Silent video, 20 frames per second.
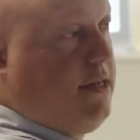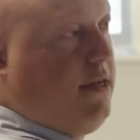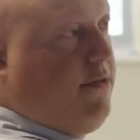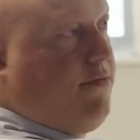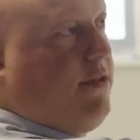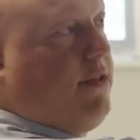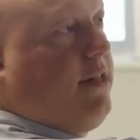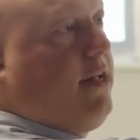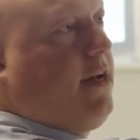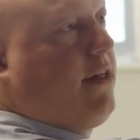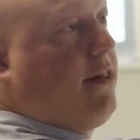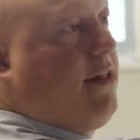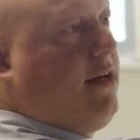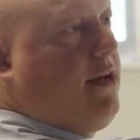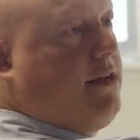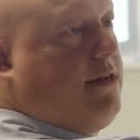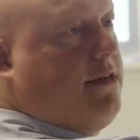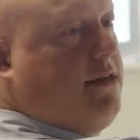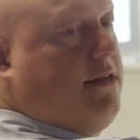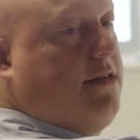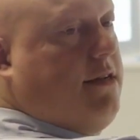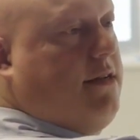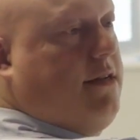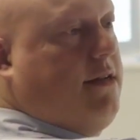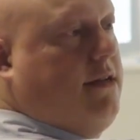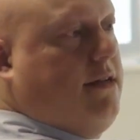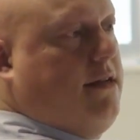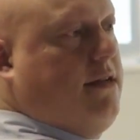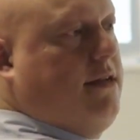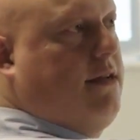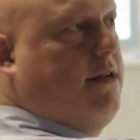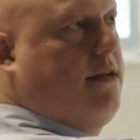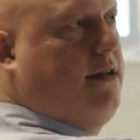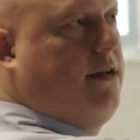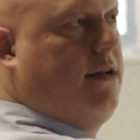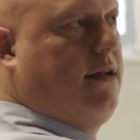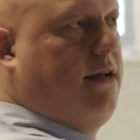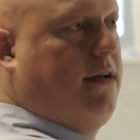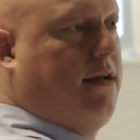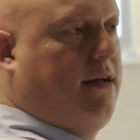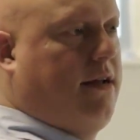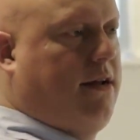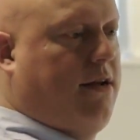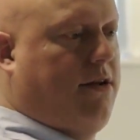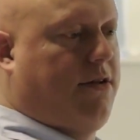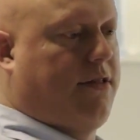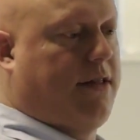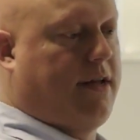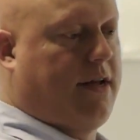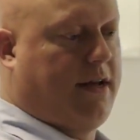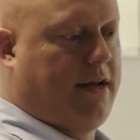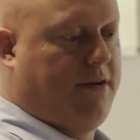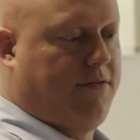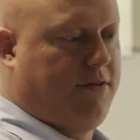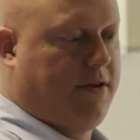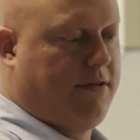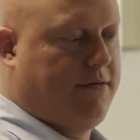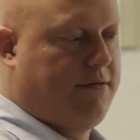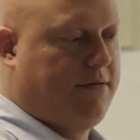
lift it like that. Not that heavy.